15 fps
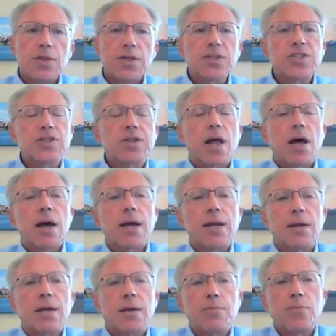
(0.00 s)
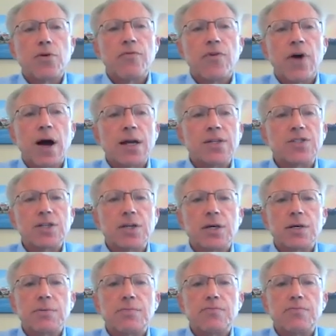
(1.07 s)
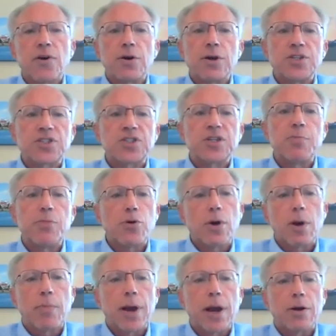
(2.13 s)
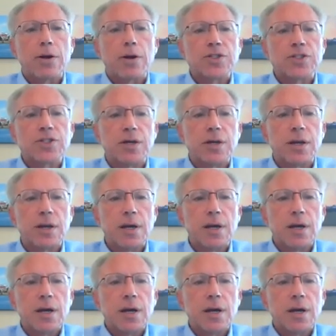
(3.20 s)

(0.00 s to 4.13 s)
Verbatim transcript: This slide provides a very simple comparison